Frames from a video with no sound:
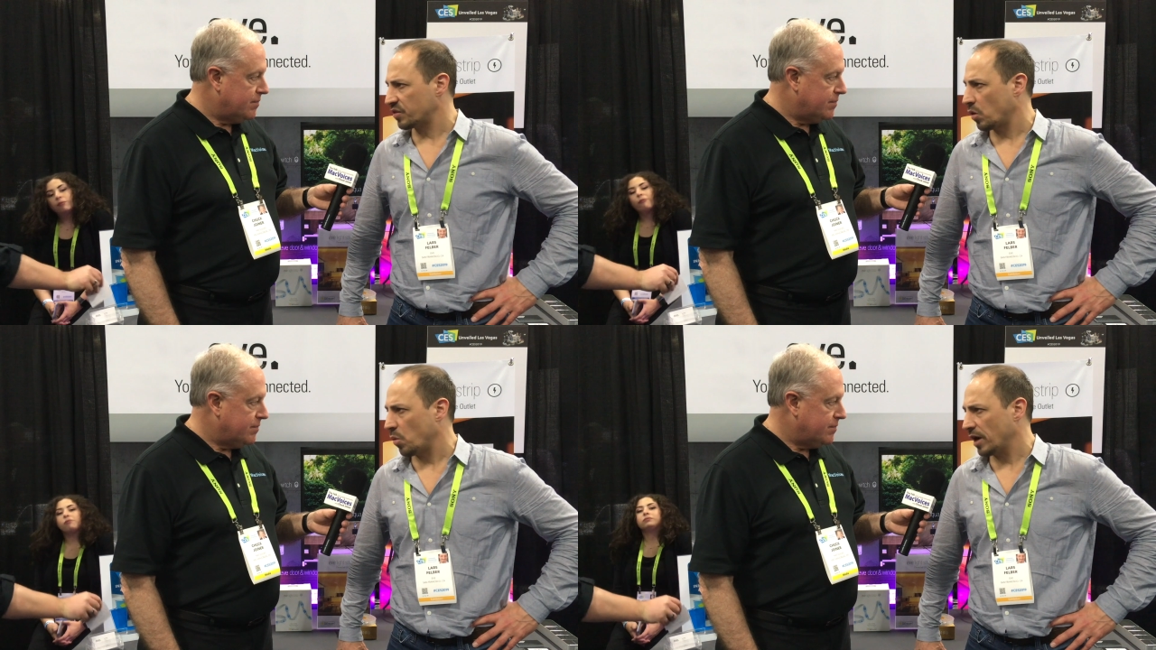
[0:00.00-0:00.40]

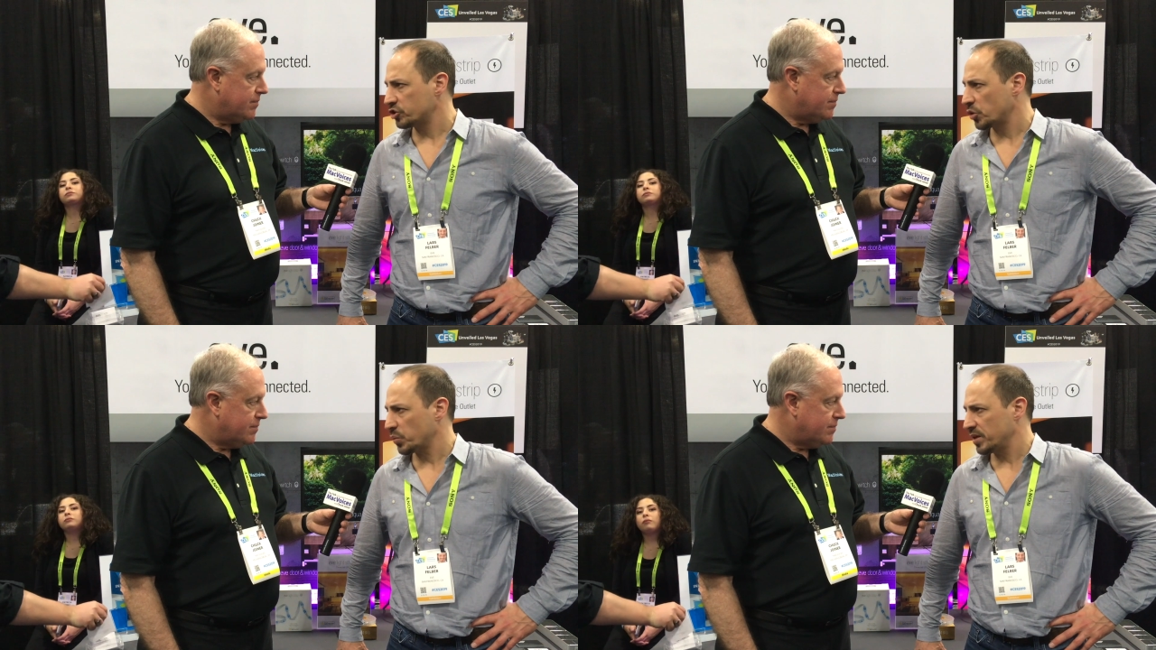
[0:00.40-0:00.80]
Speaker 1: so why
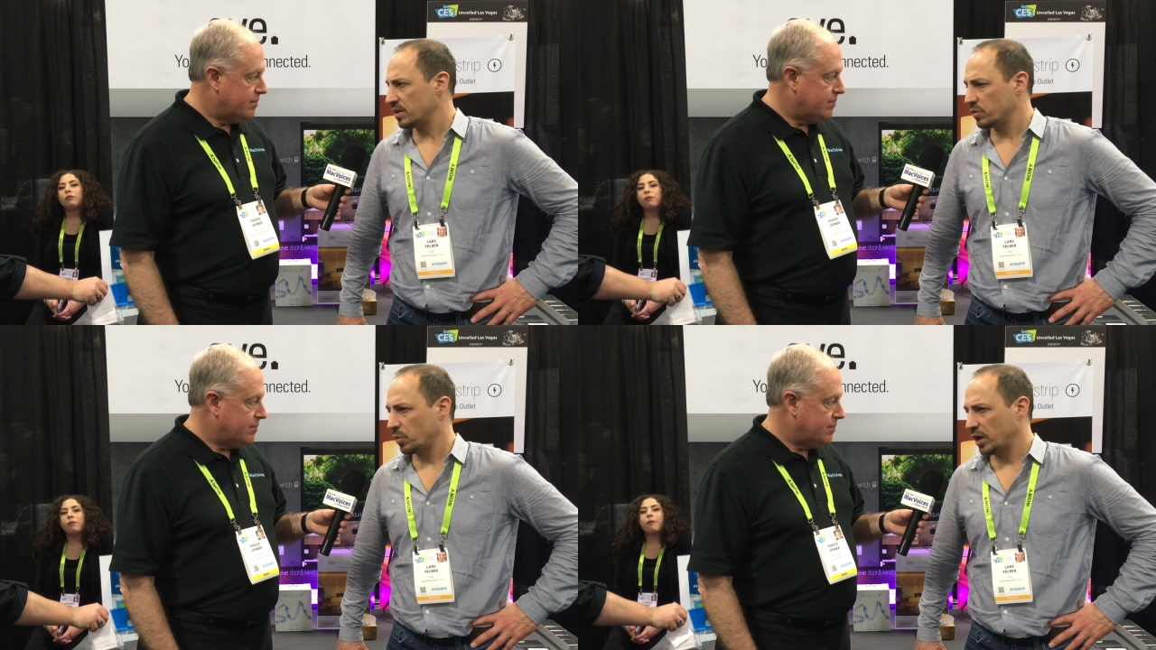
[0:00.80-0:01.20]
should we
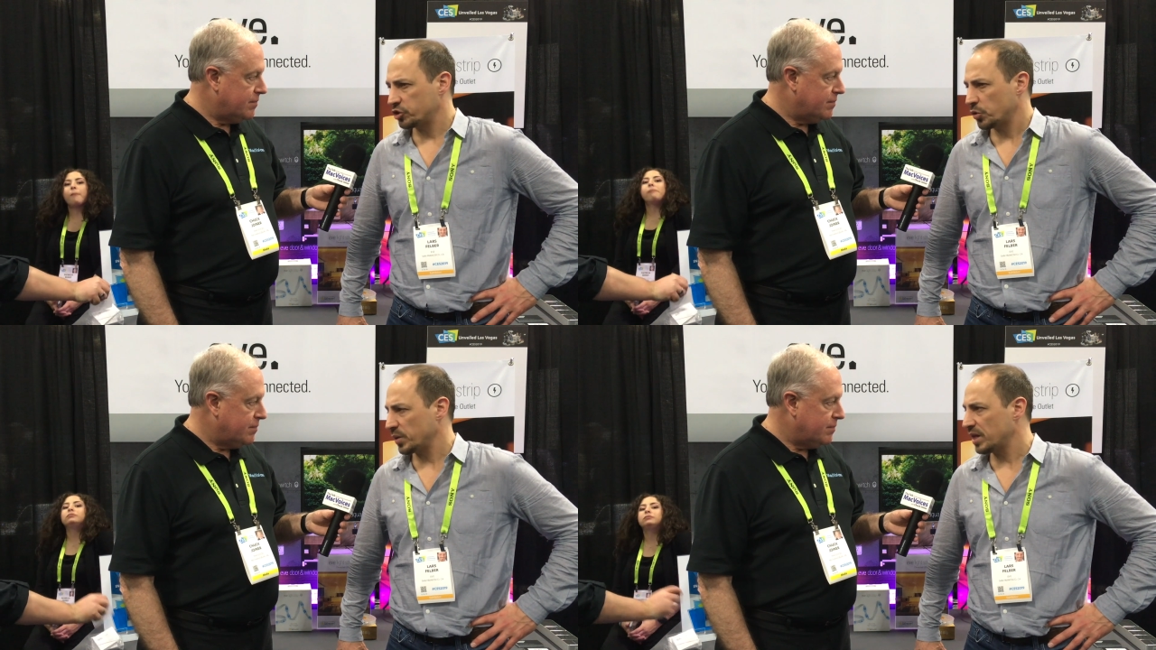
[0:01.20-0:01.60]

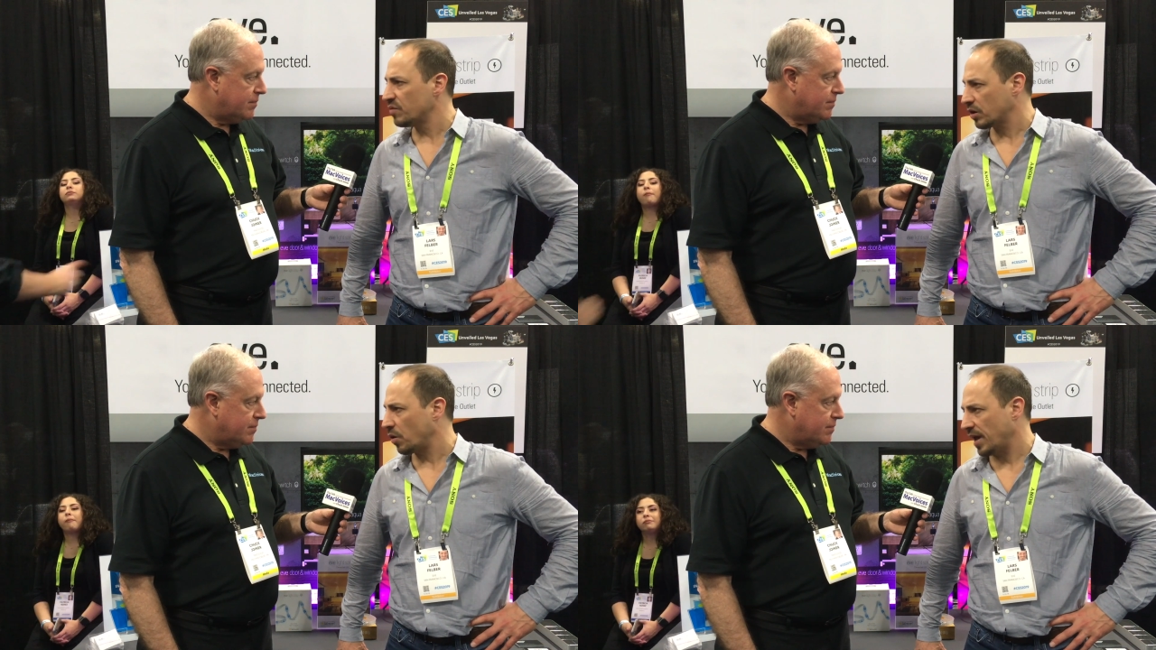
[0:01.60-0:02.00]

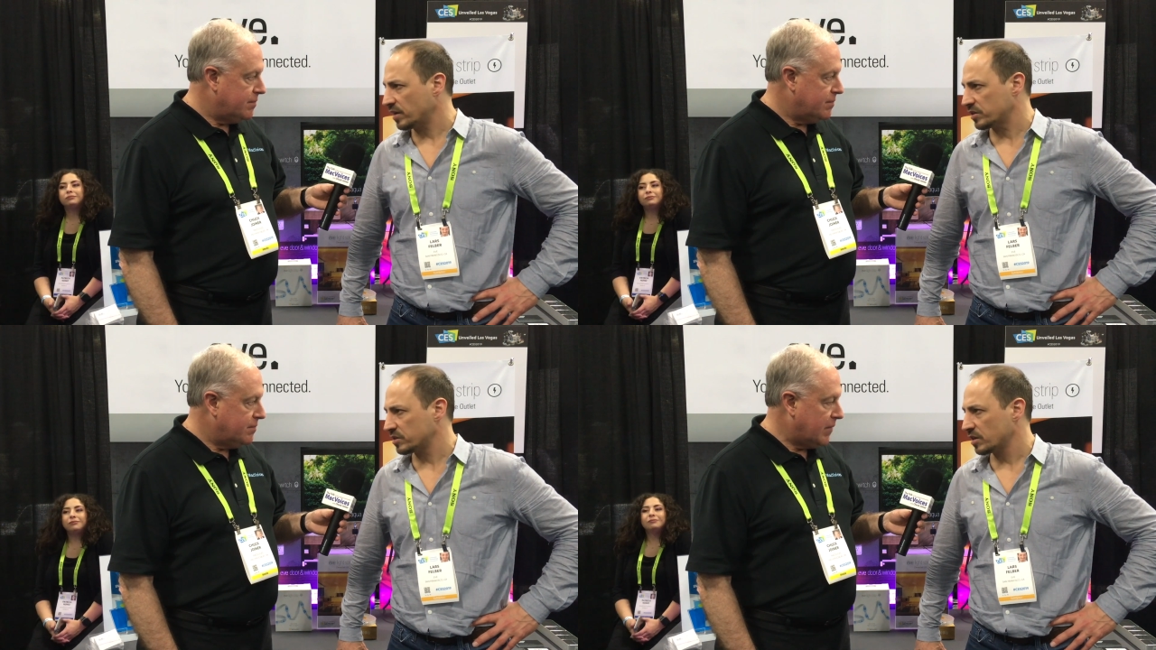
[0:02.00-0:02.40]
even
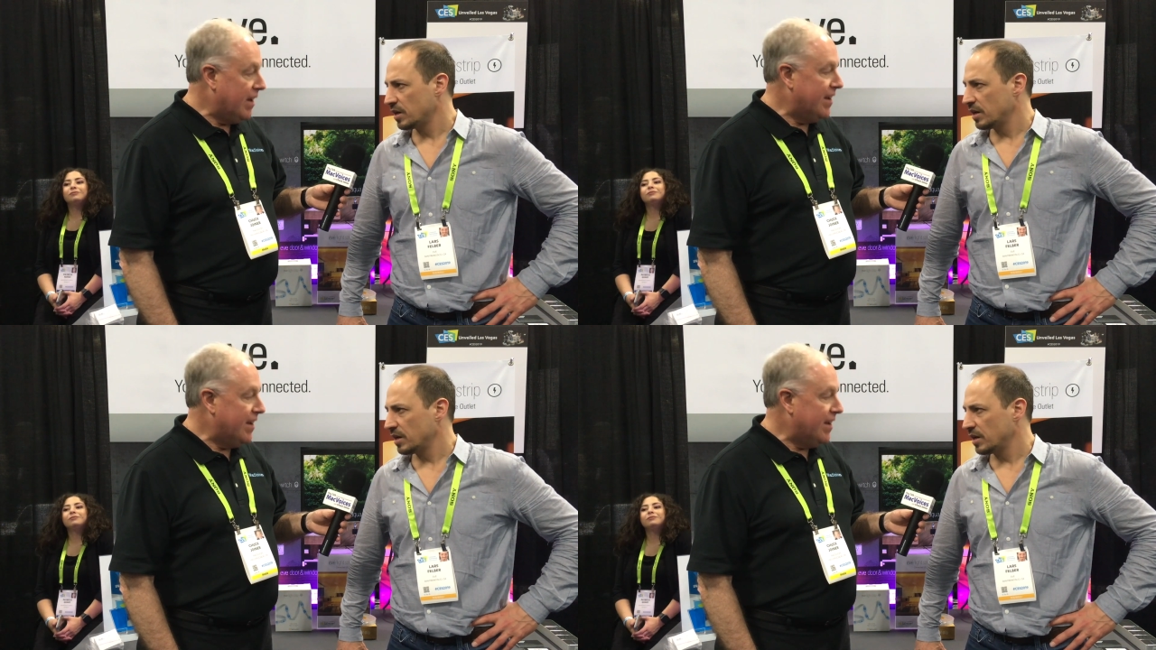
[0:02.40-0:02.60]
collect it?